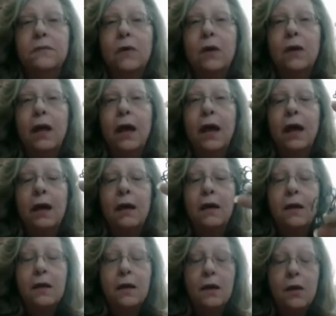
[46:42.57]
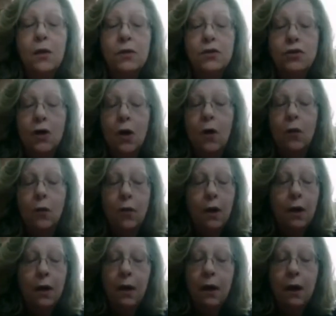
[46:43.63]
Okay? So,
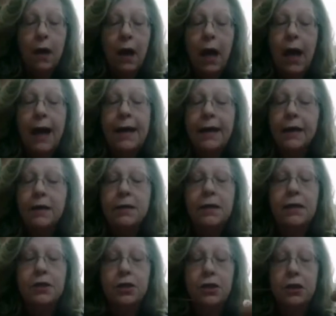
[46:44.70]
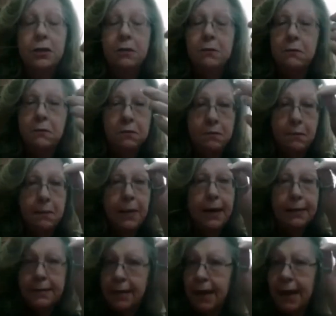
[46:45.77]
I condition my
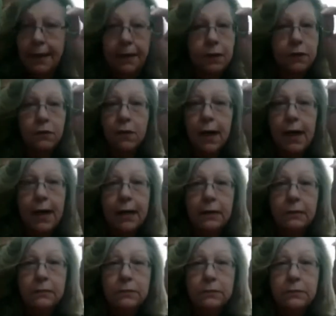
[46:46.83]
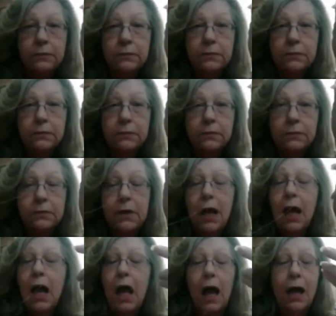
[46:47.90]
tatting thread.
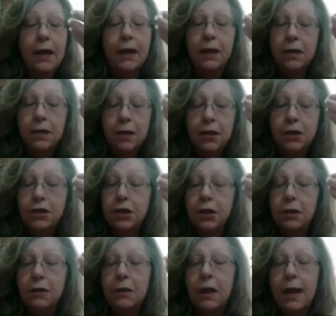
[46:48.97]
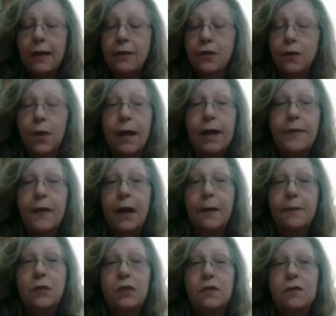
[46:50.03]
I condition thread that
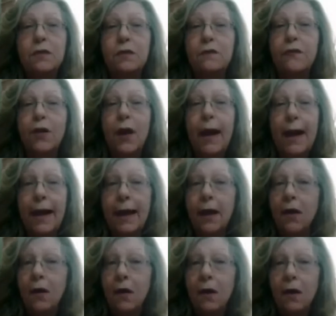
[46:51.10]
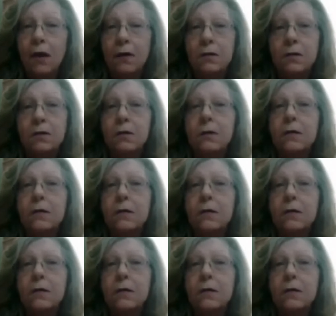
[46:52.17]
I'm using for ANKARS.